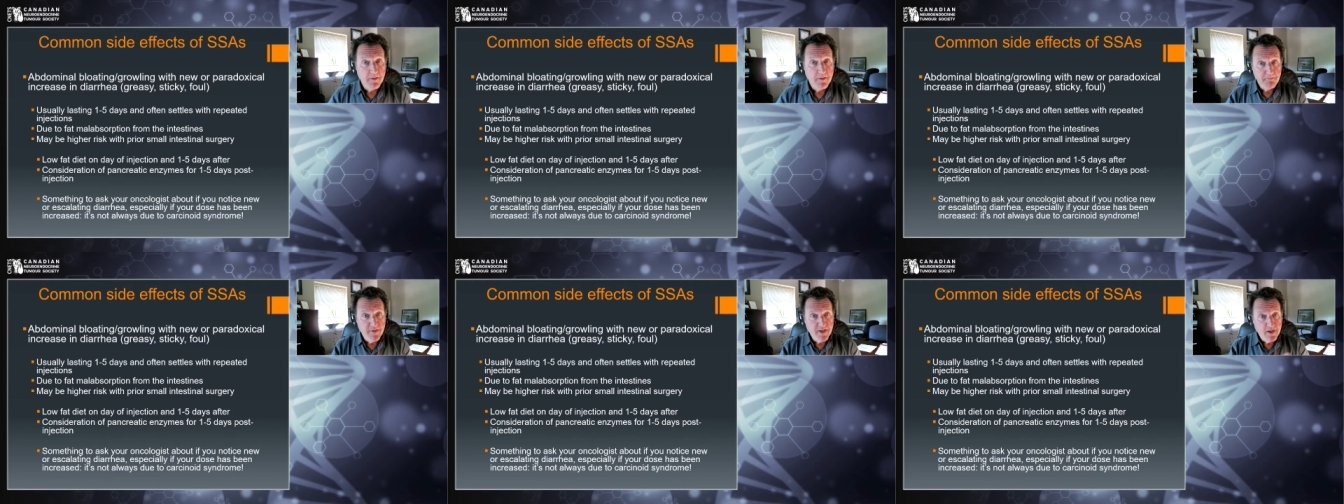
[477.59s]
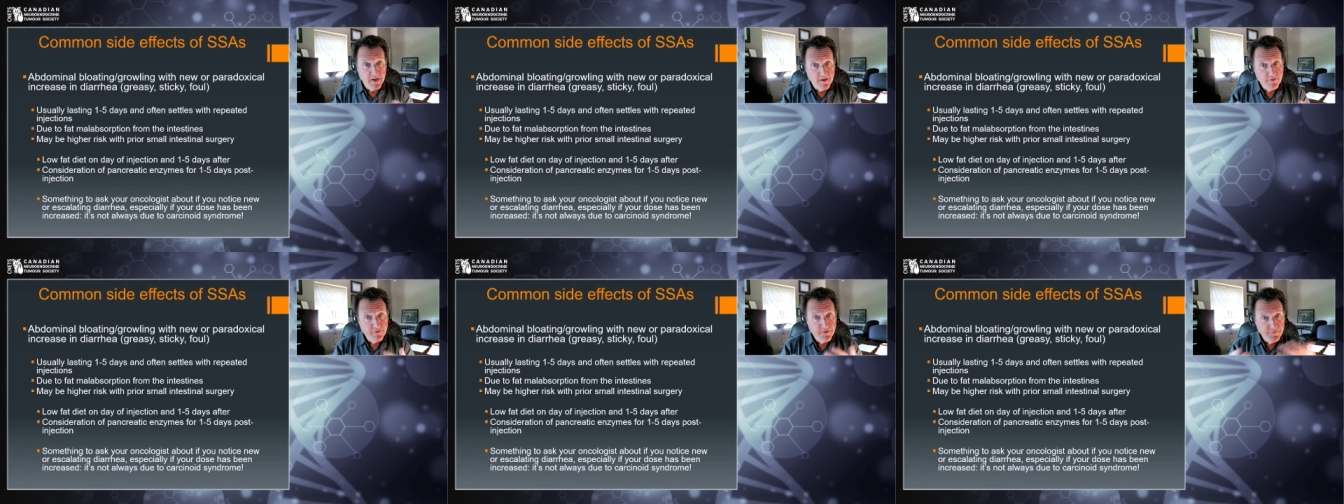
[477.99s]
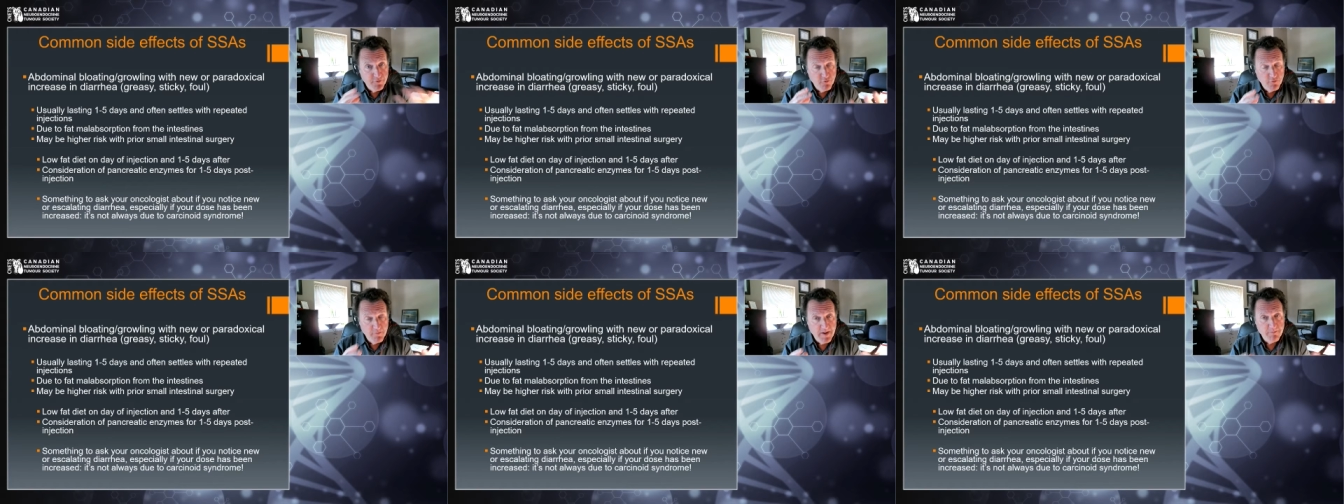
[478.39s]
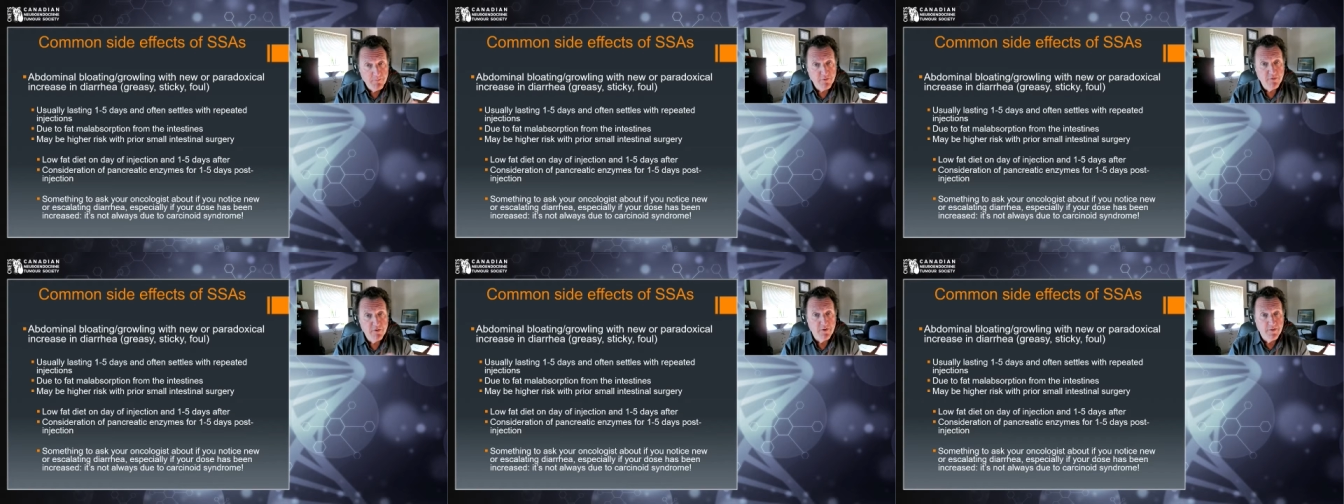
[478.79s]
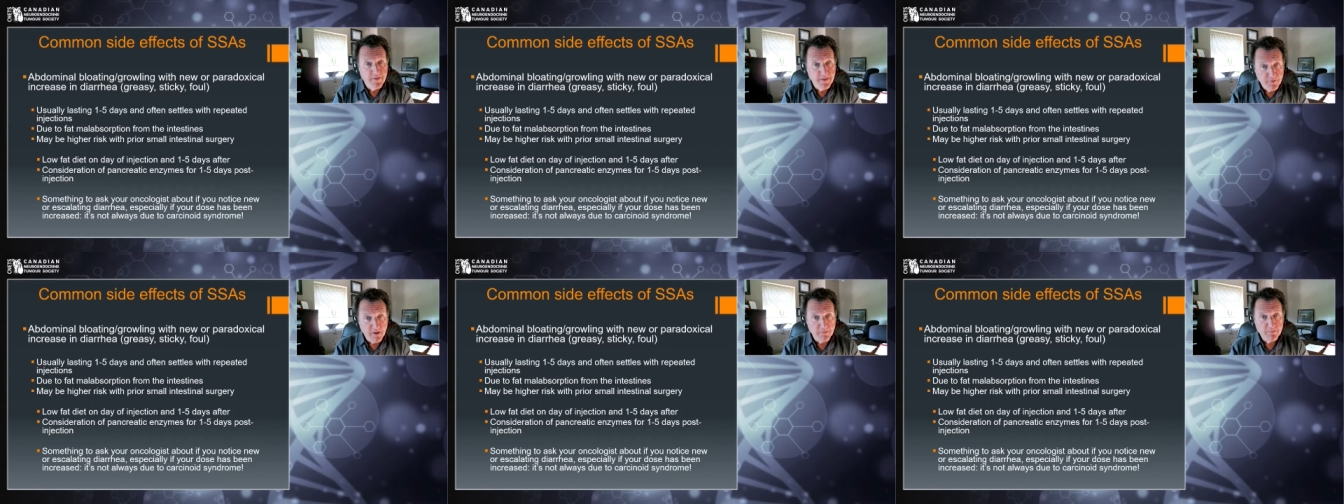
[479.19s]
because if you remember, the
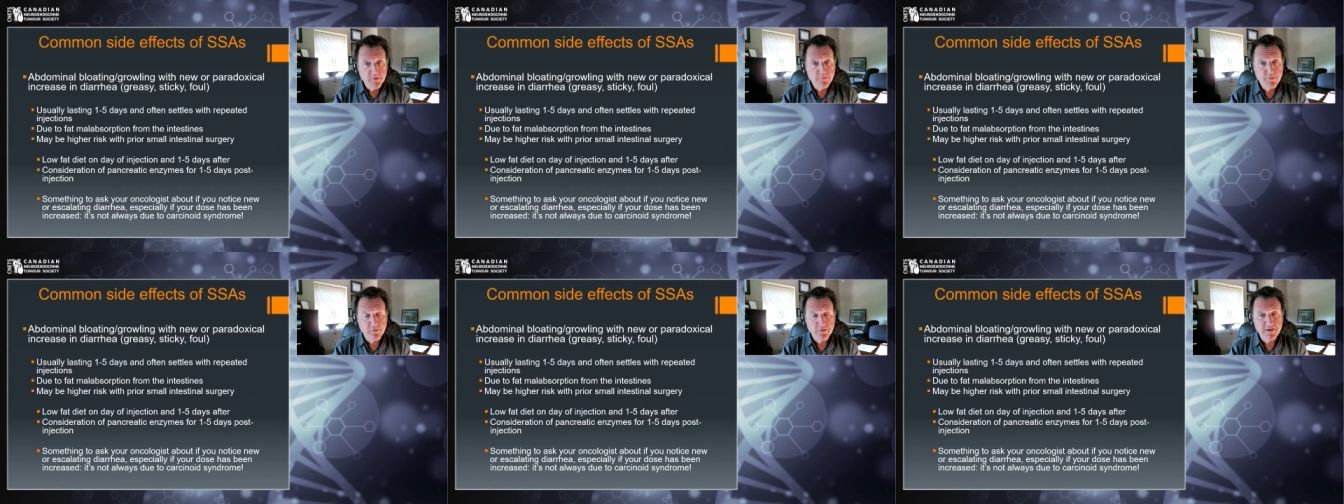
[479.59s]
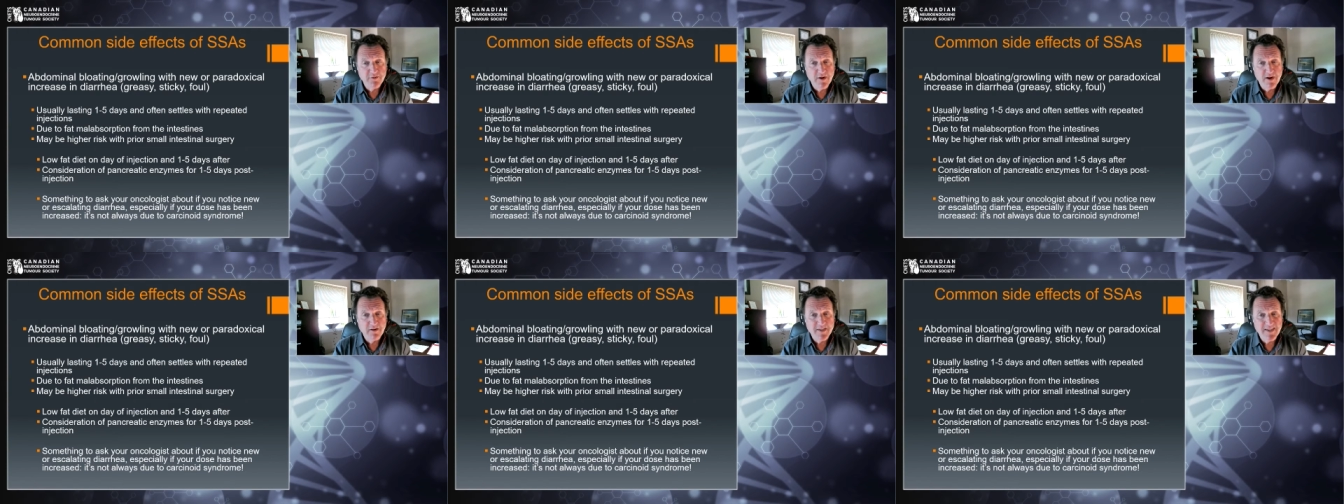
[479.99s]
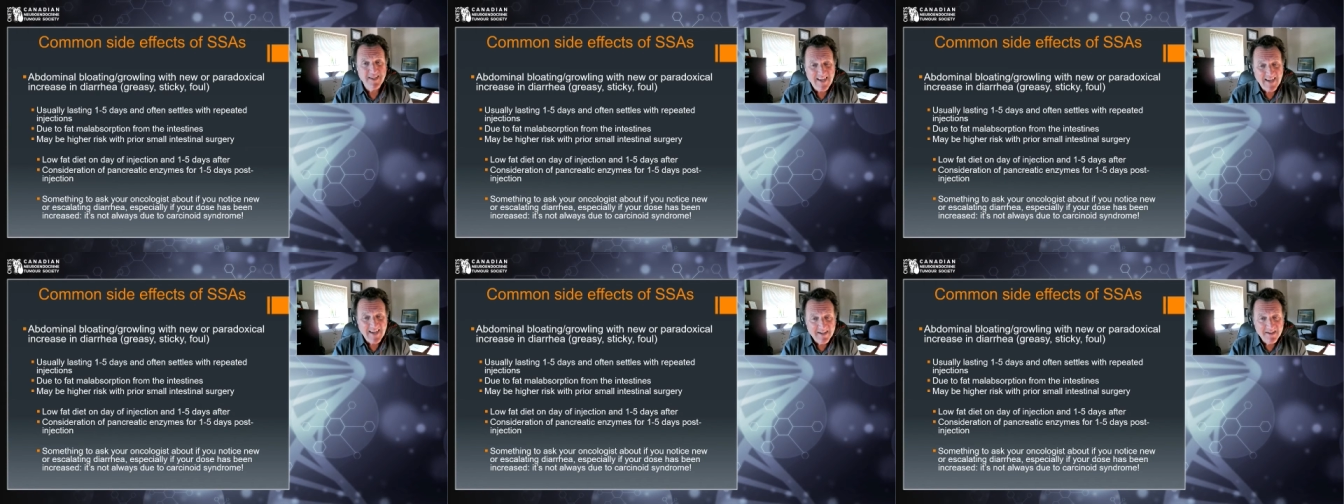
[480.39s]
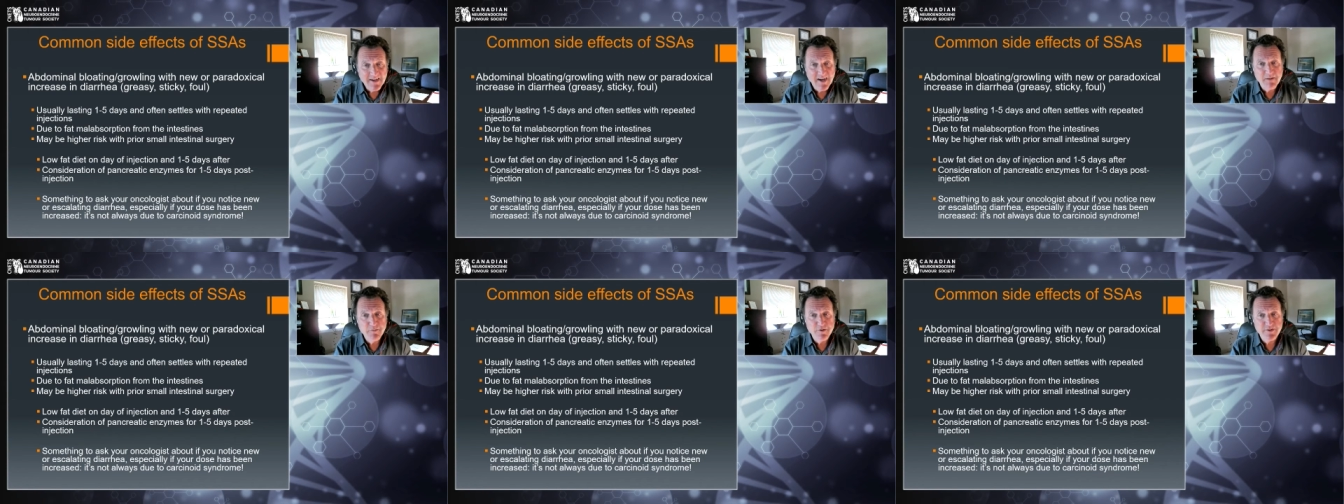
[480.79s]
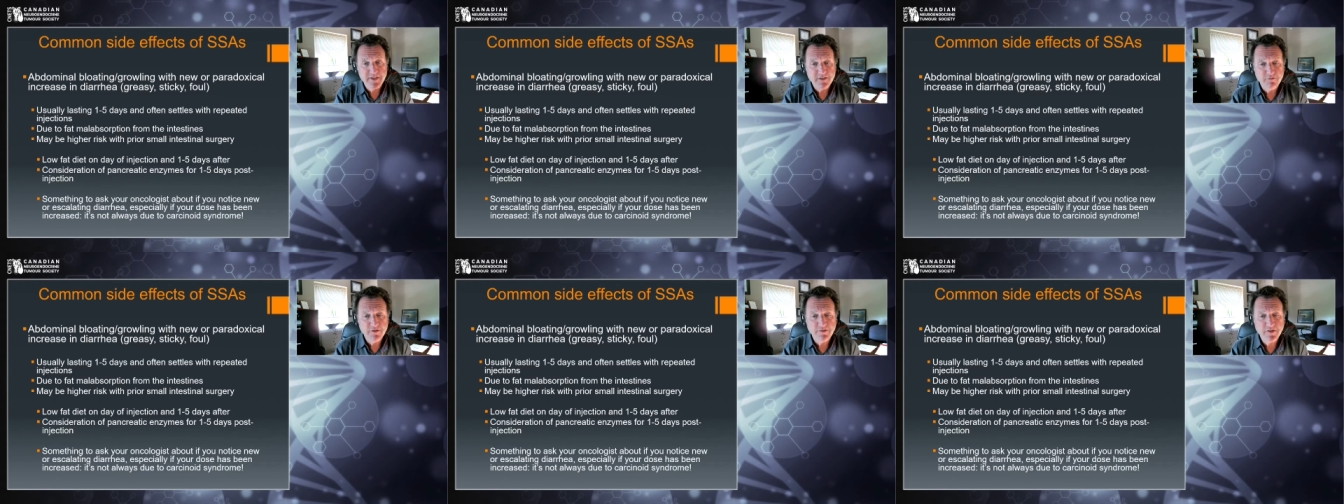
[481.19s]
abdominal bloating growling can come with
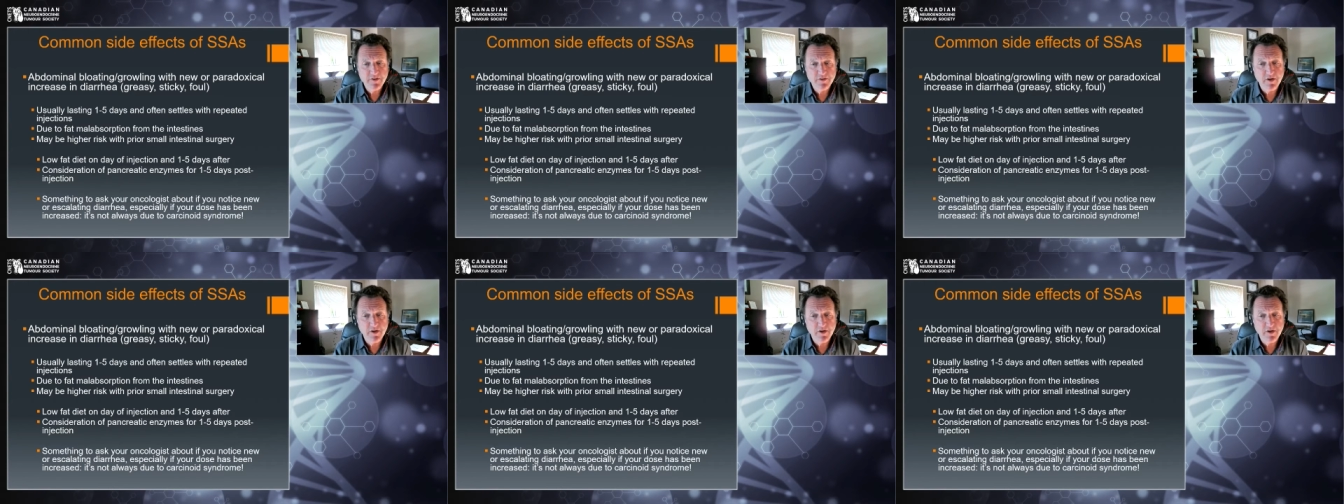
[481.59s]
increasing